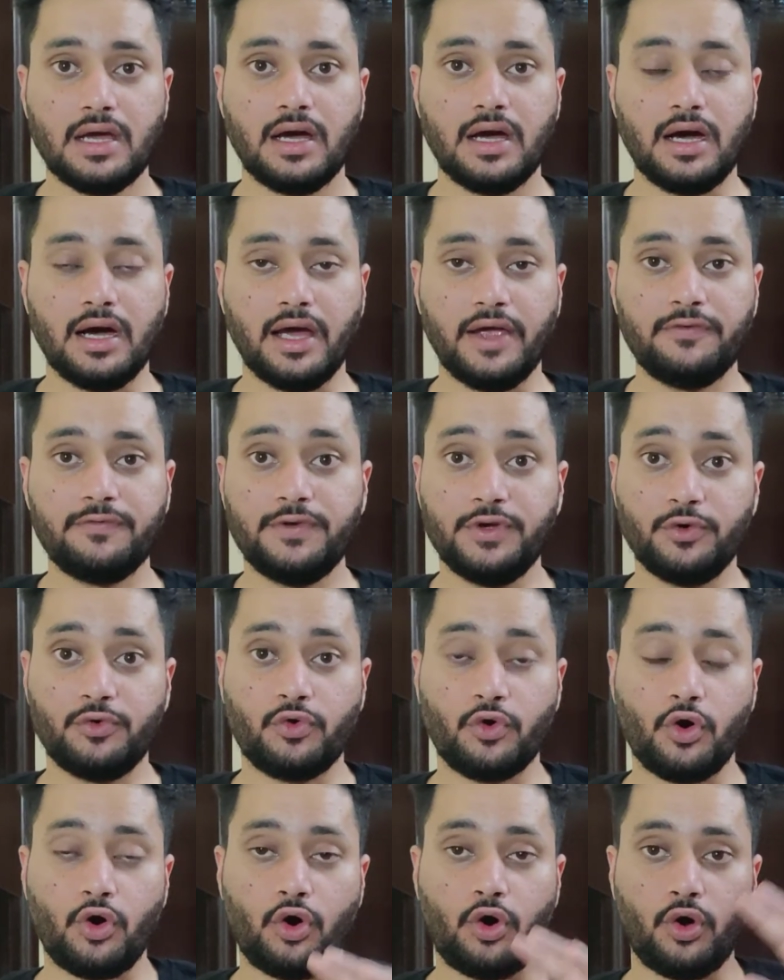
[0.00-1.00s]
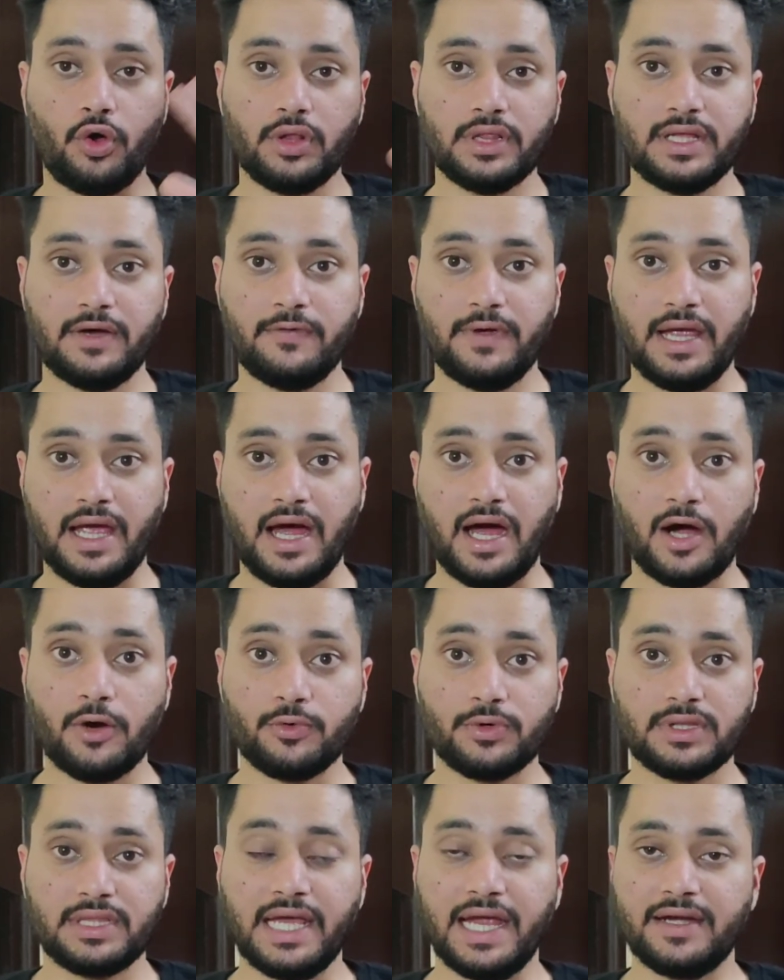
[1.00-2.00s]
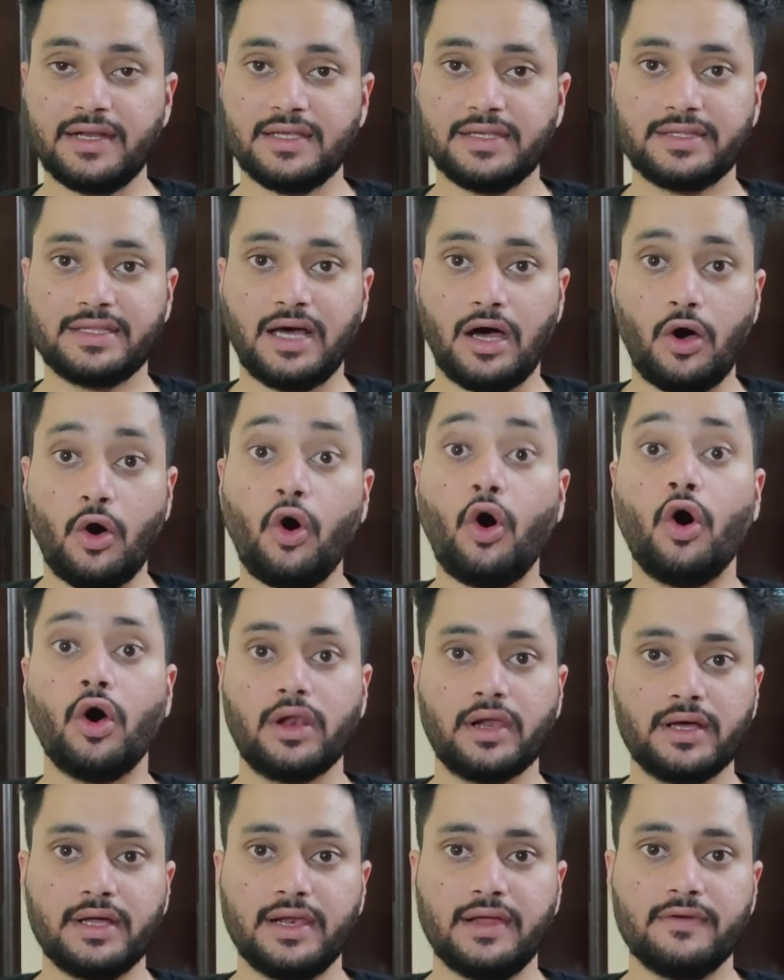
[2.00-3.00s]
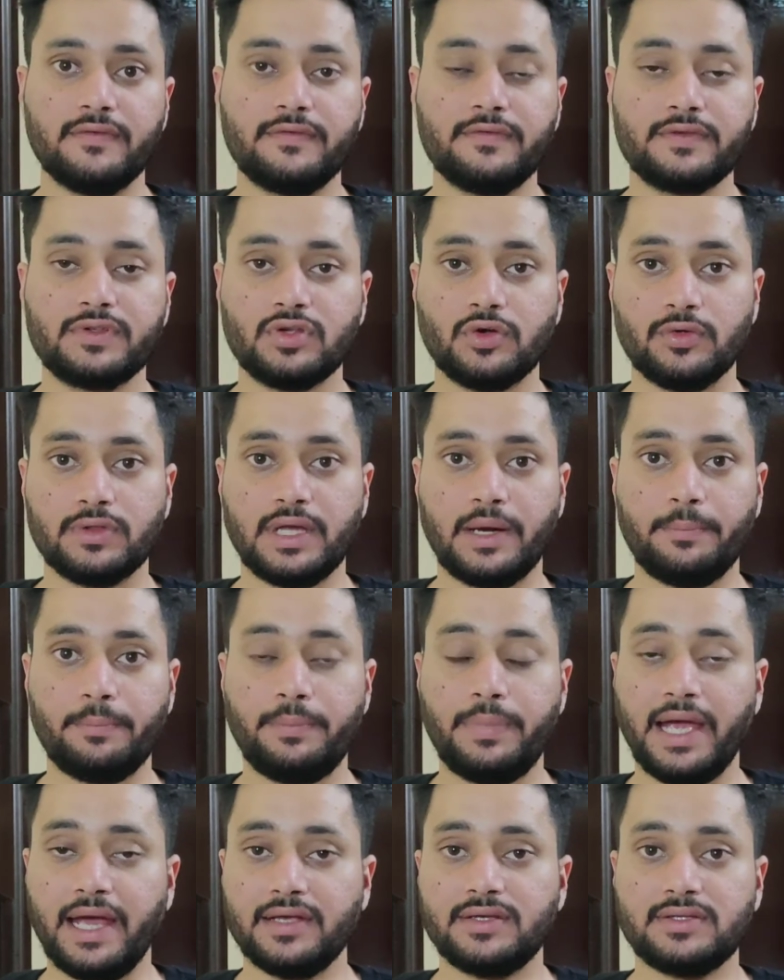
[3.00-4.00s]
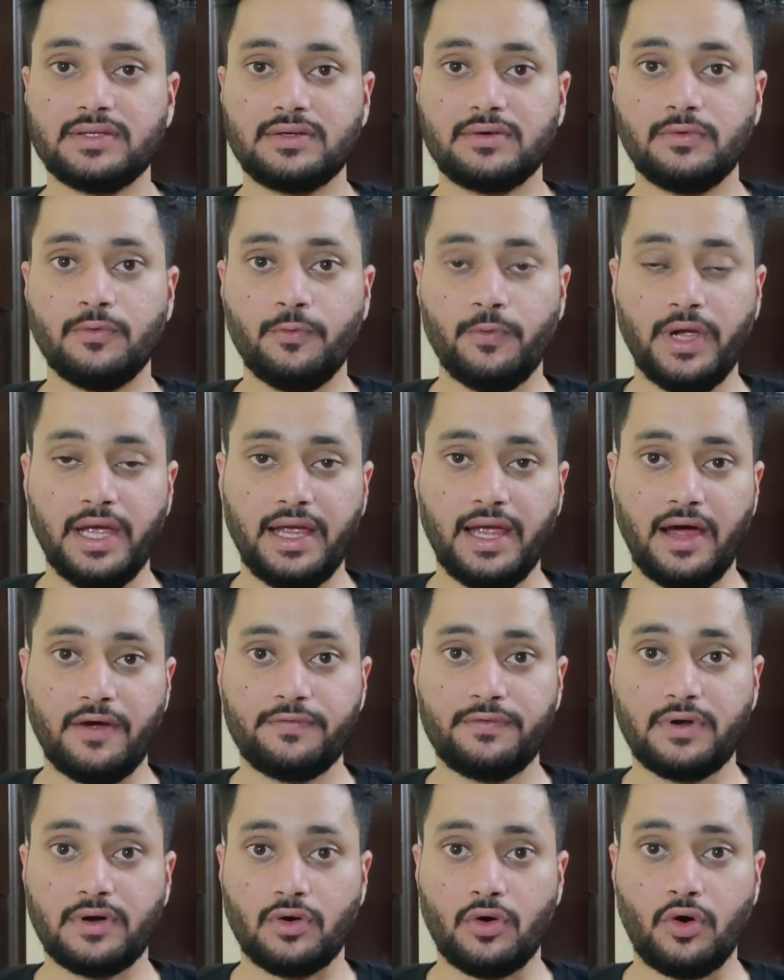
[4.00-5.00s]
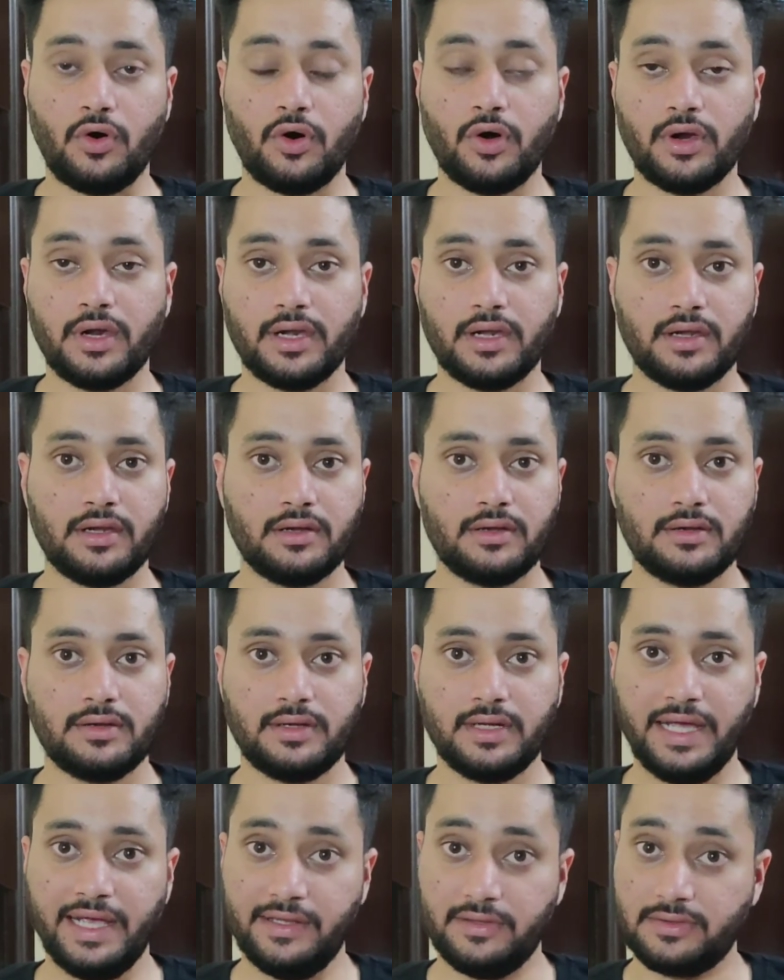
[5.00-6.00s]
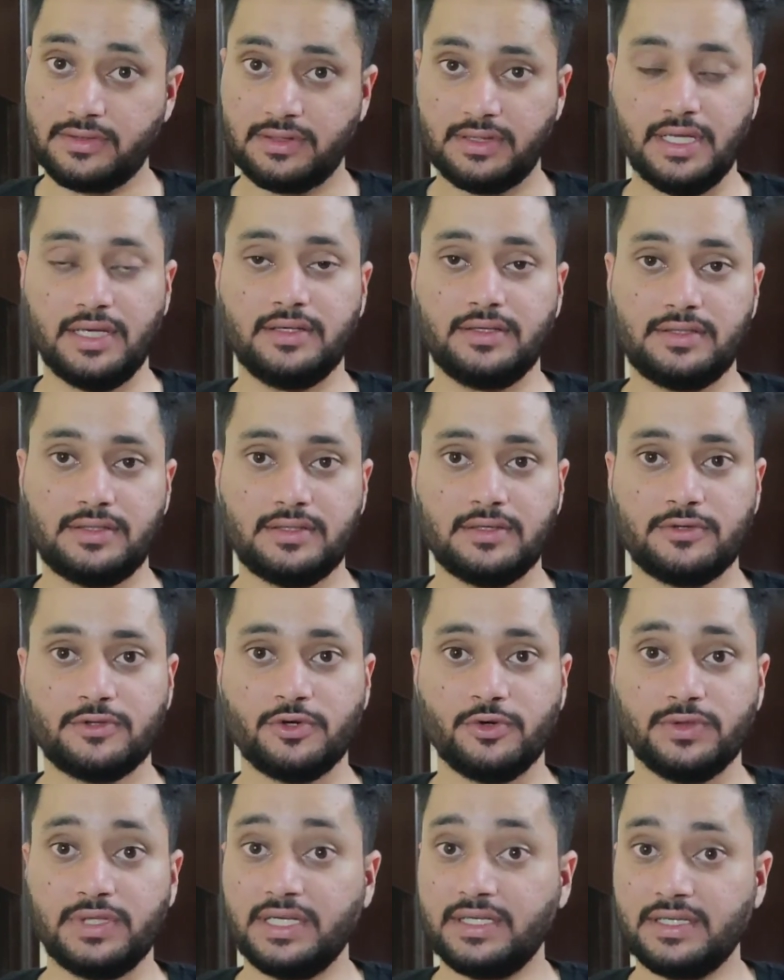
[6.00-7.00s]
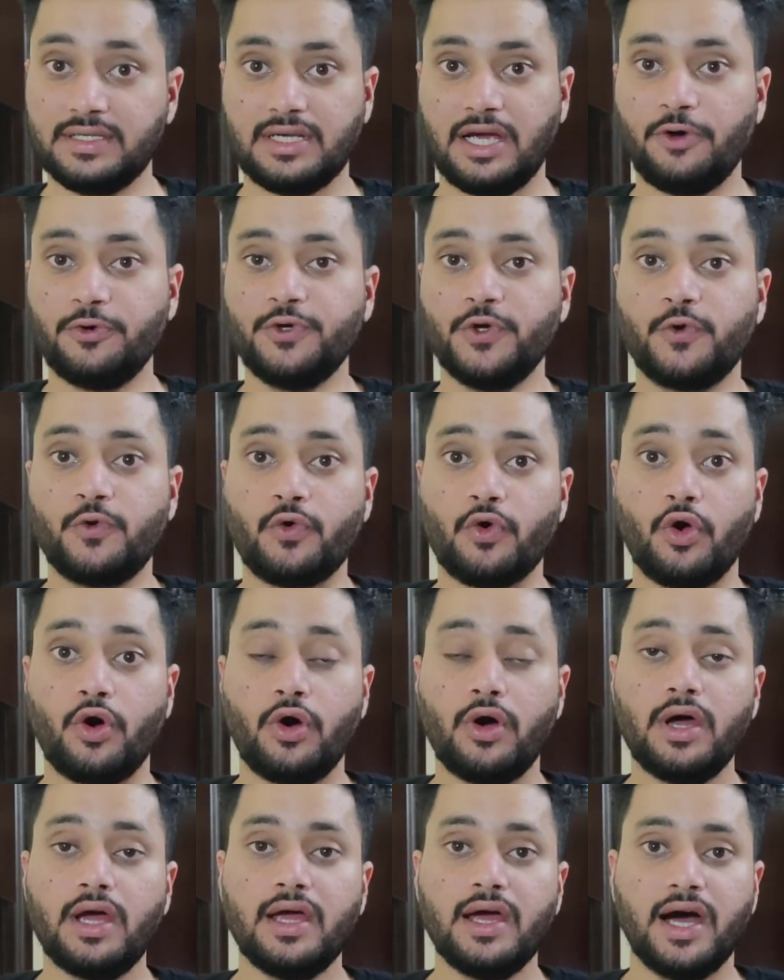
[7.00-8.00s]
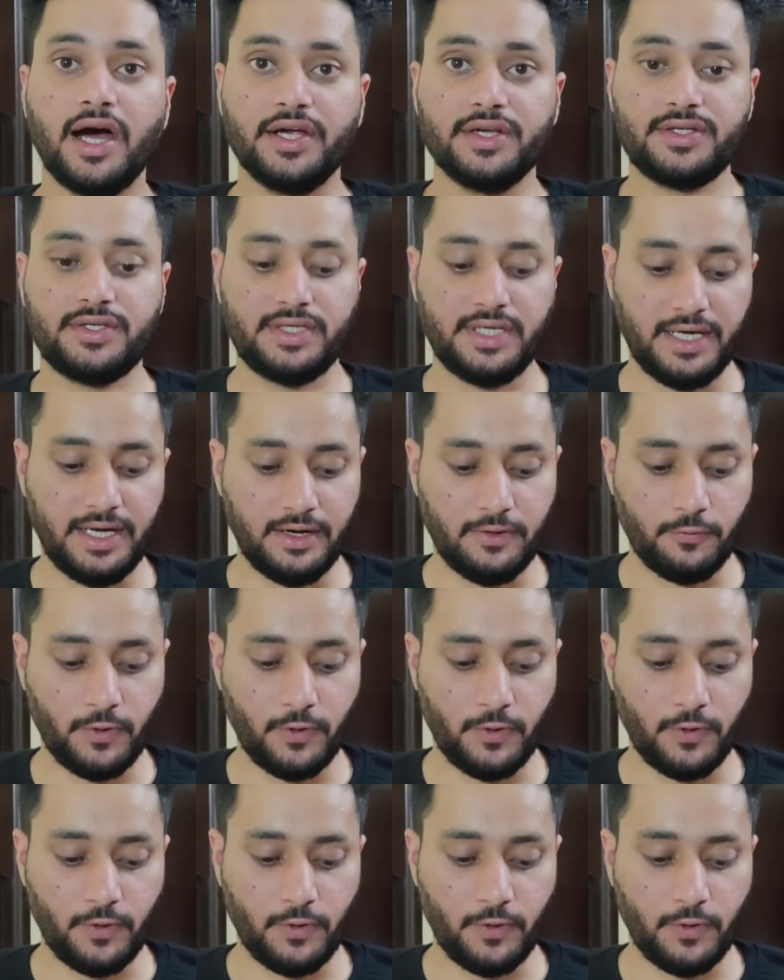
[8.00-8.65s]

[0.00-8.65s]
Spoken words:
If you draw all the way out, that is the all glyph, so the best way after all is this. So this is how you draw a shield.